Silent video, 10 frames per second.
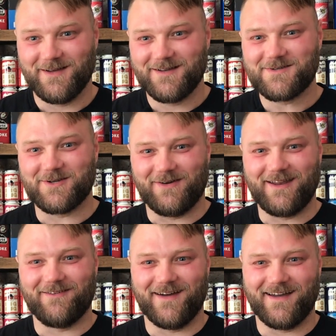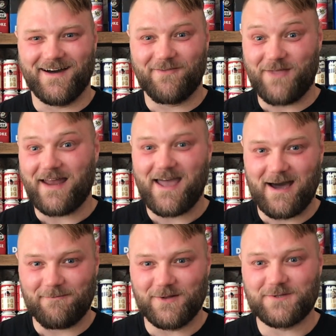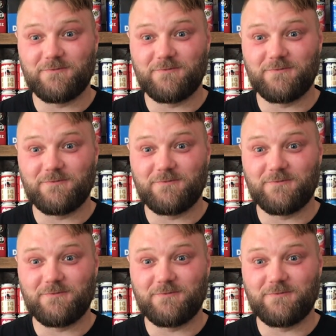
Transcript: So anyway, that happens,